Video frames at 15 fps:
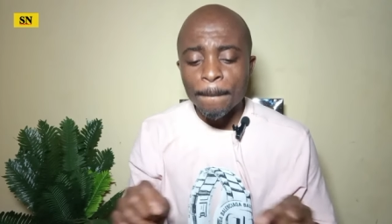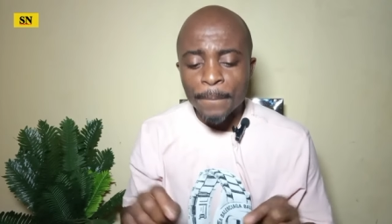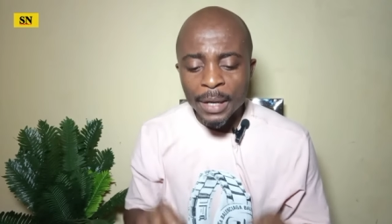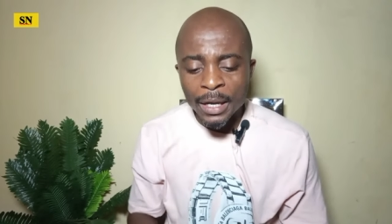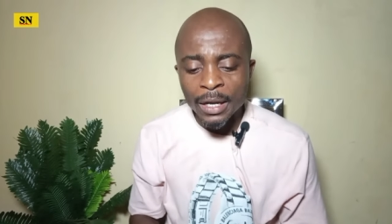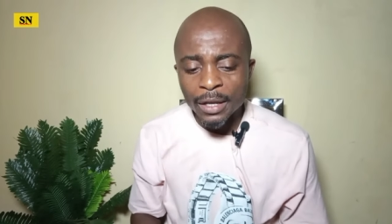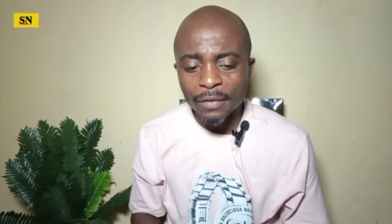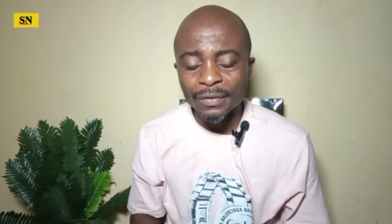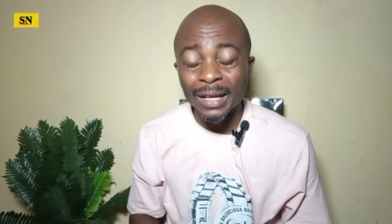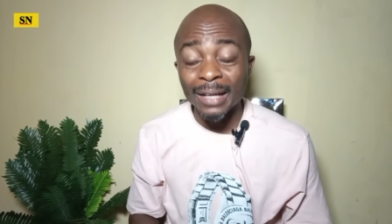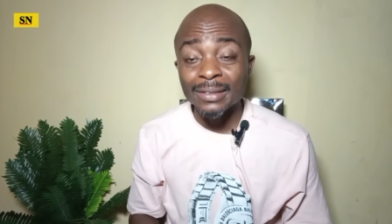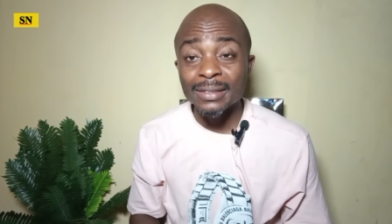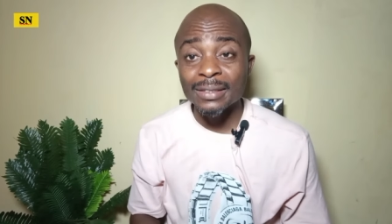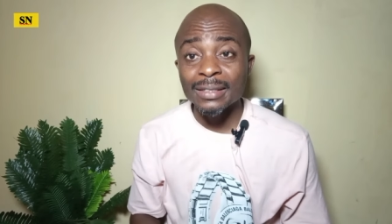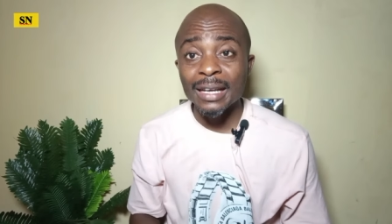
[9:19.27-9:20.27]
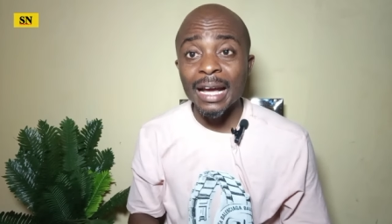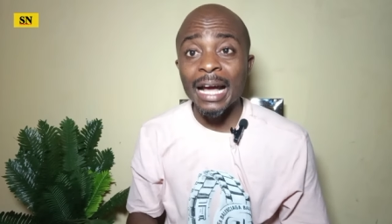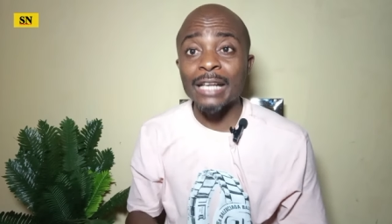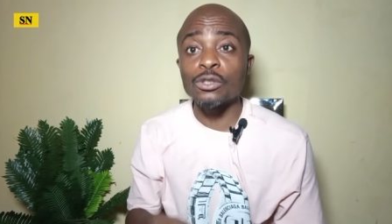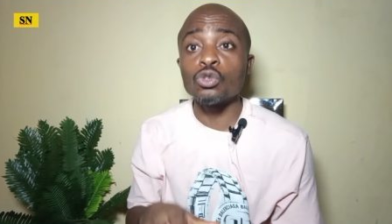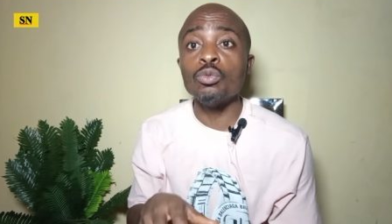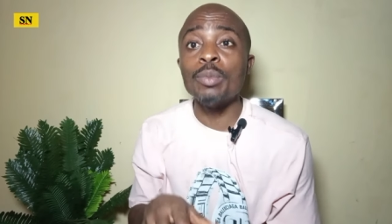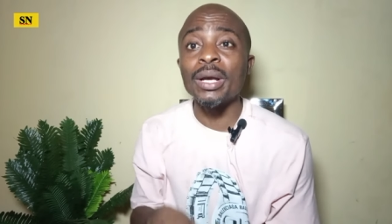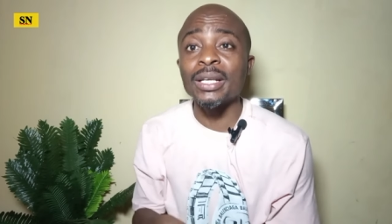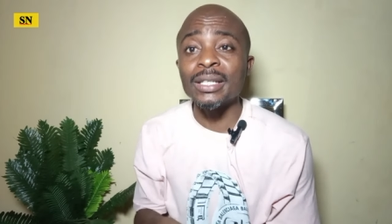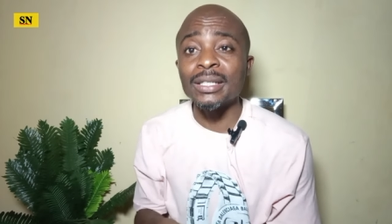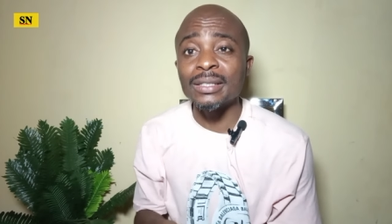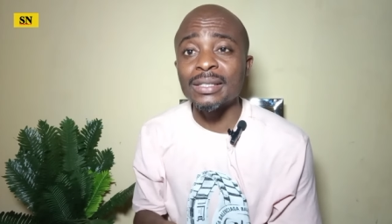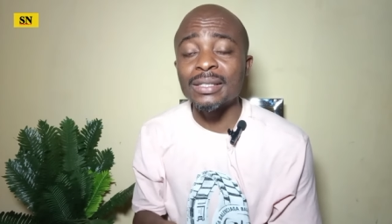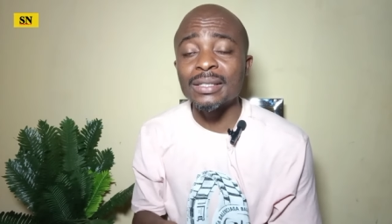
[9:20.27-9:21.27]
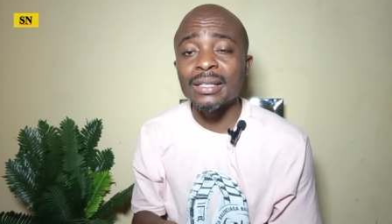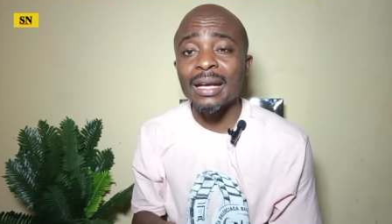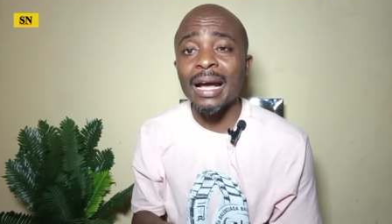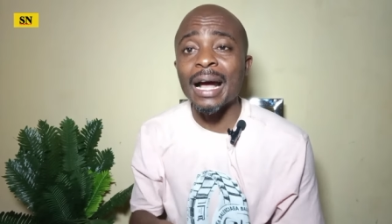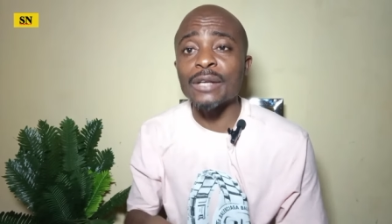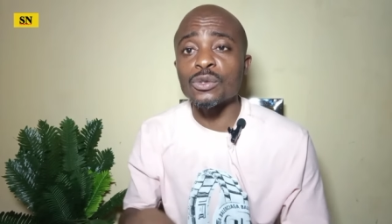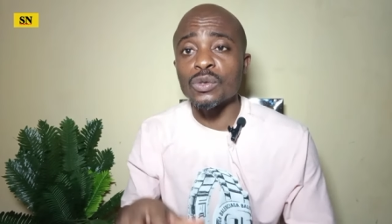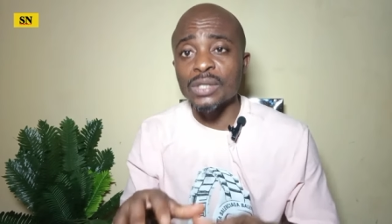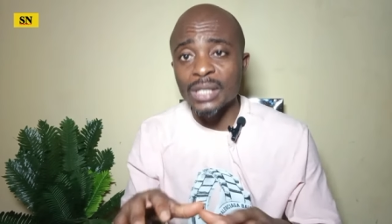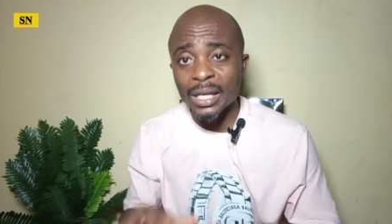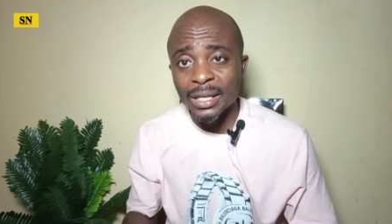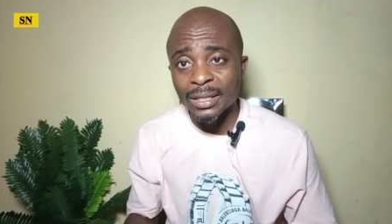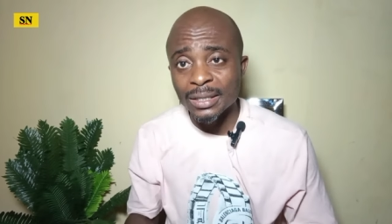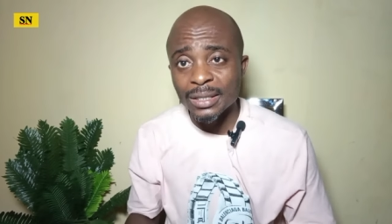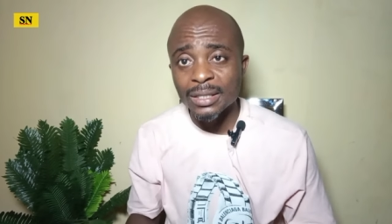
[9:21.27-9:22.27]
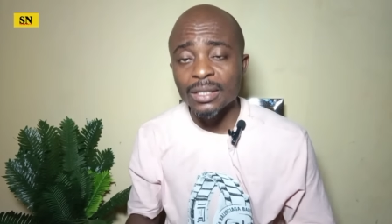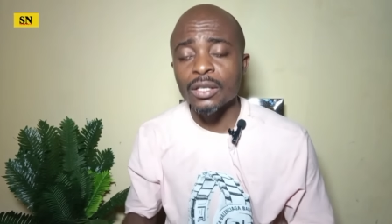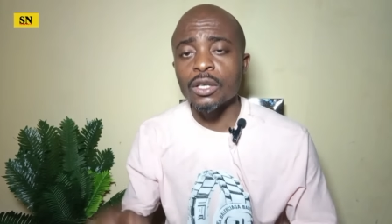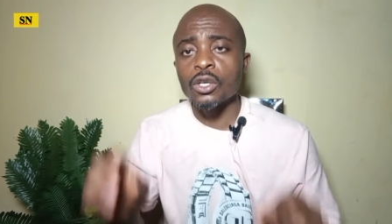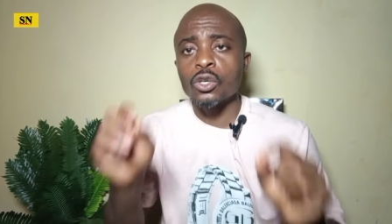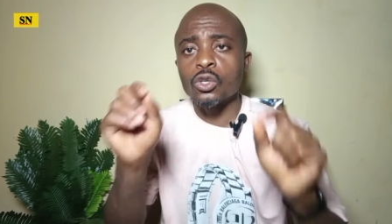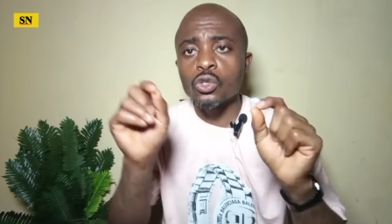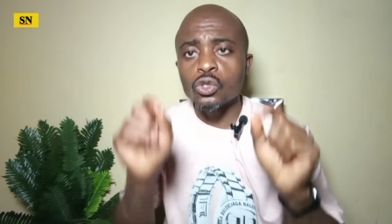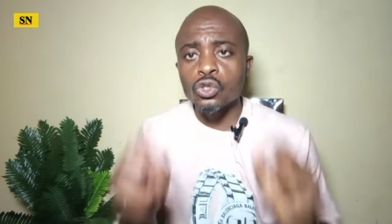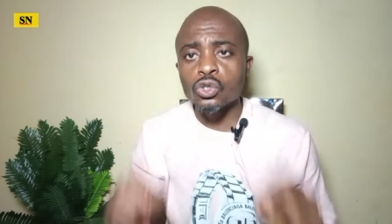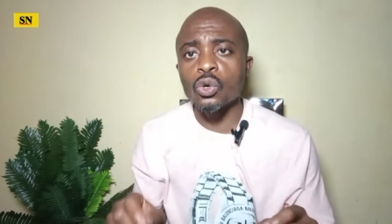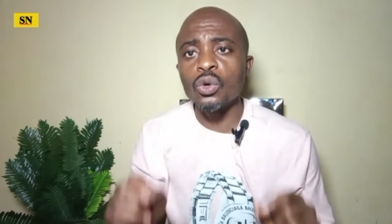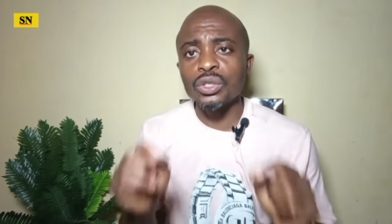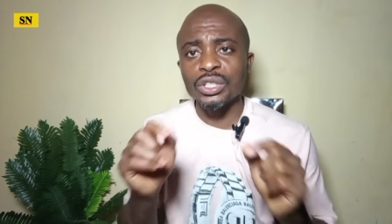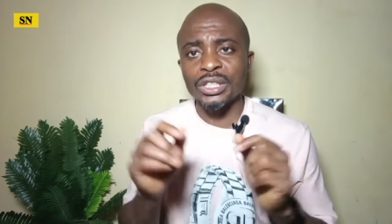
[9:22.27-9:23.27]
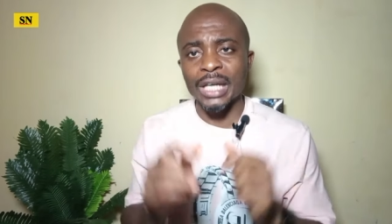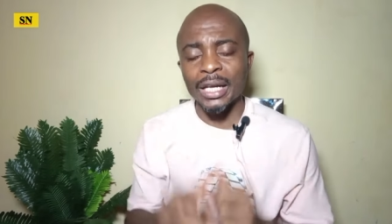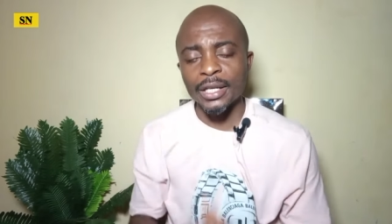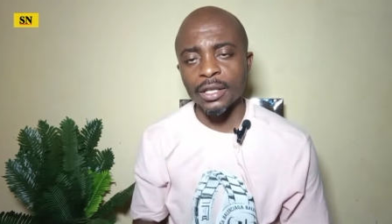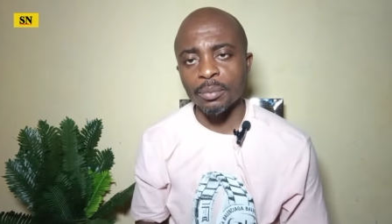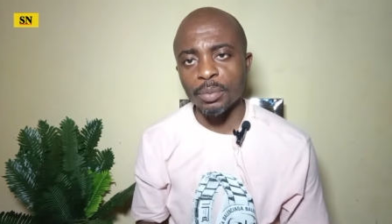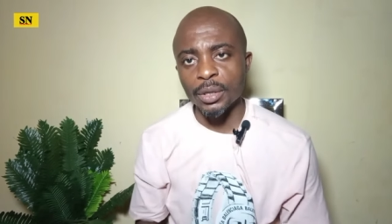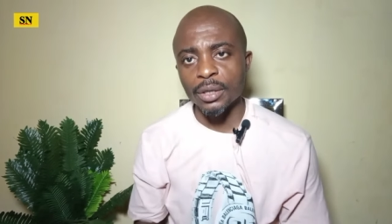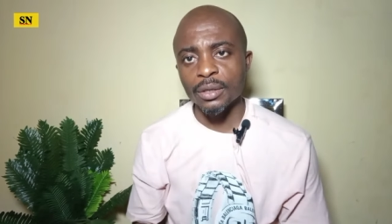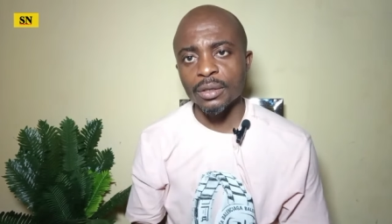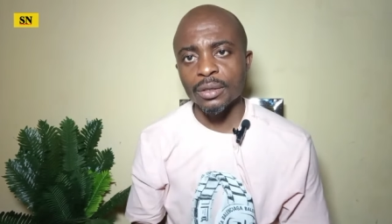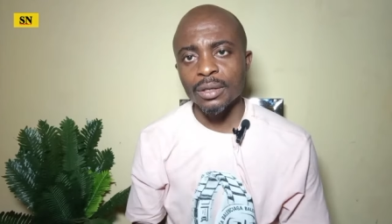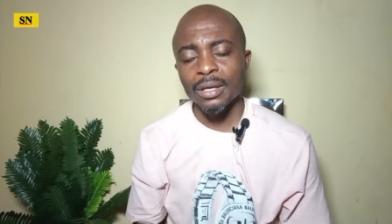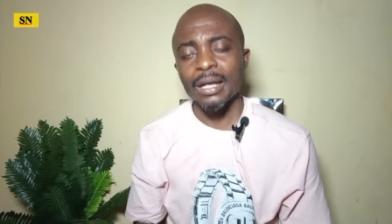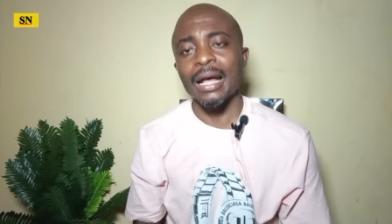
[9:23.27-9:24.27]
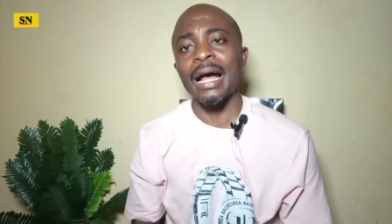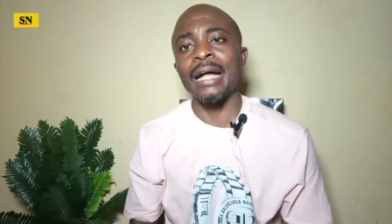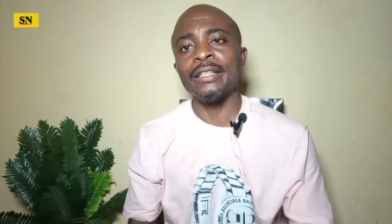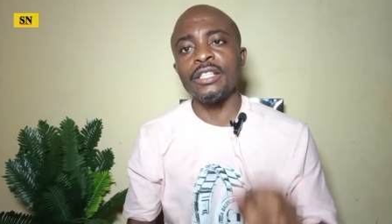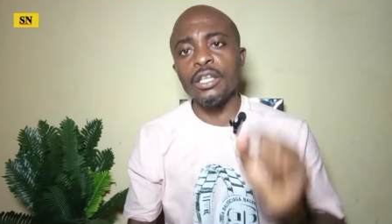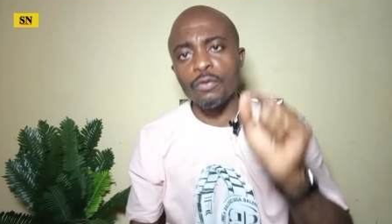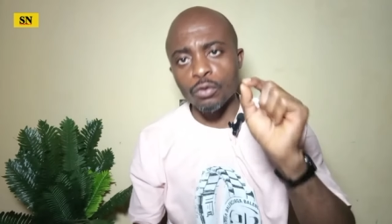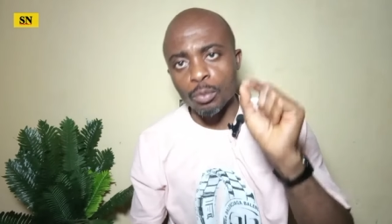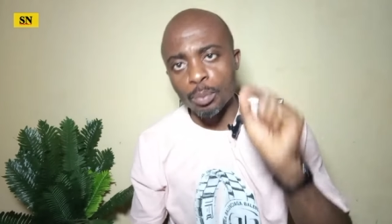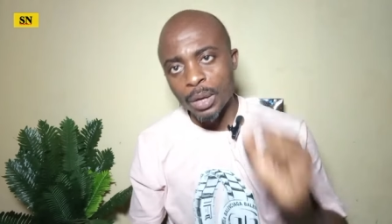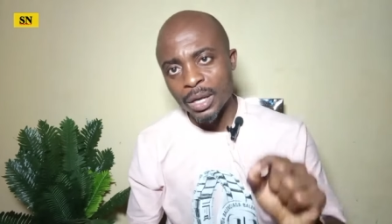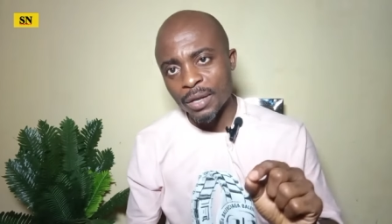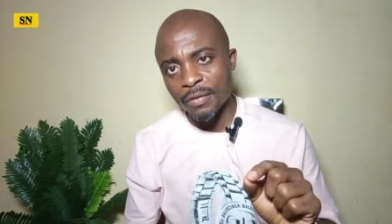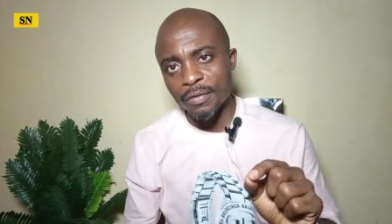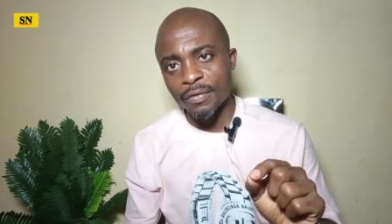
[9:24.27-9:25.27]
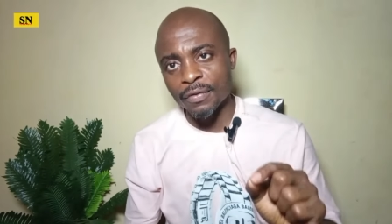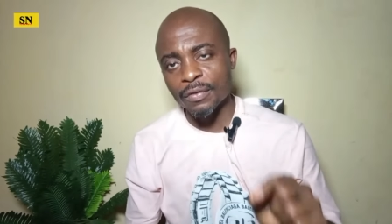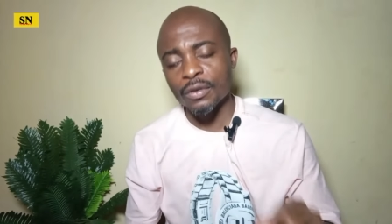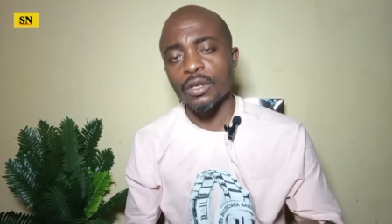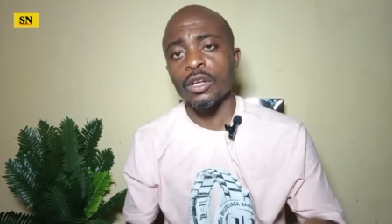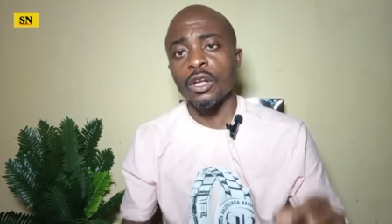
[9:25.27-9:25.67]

Believe that as you make it, as you say it, so shall it be. And if you believe,